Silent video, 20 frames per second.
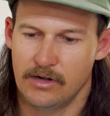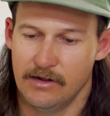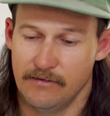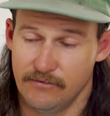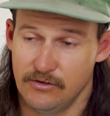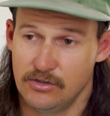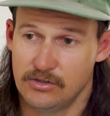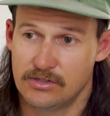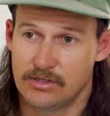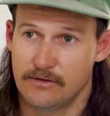I've
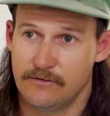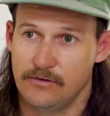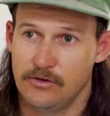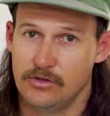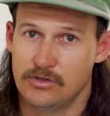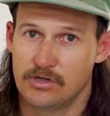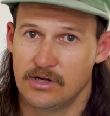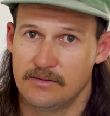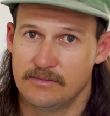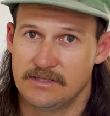used it a few
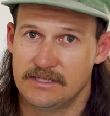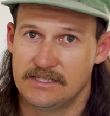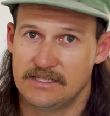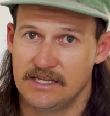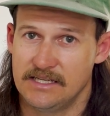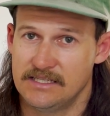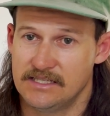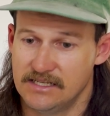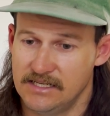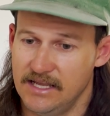times this
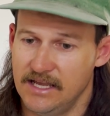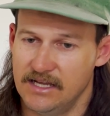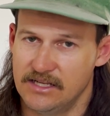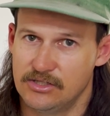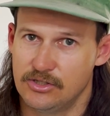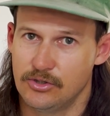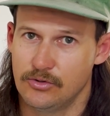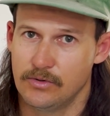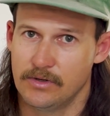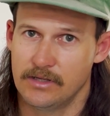season. Yeah, I
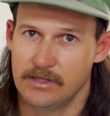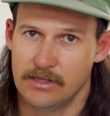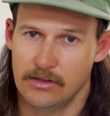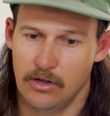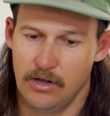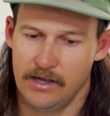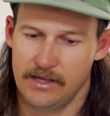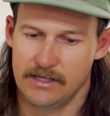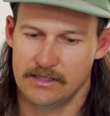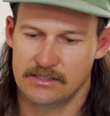do really
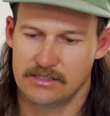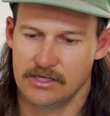like it.